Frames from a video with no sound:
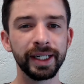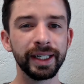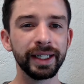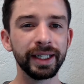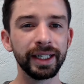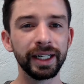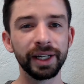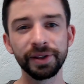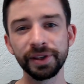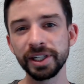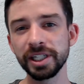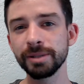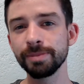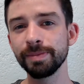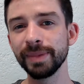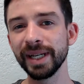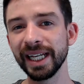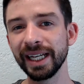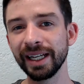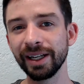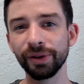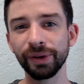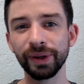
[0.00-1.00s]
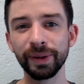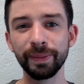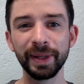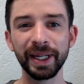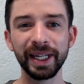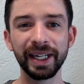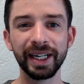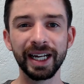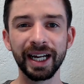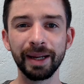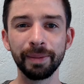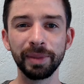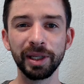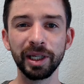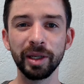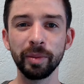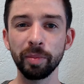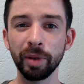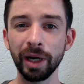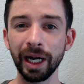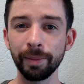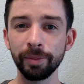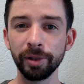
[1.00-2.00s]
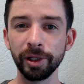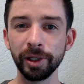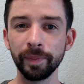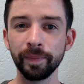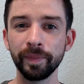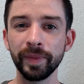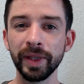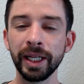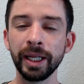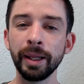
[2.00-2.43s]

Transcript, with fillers: Now, this may or may not be a problem,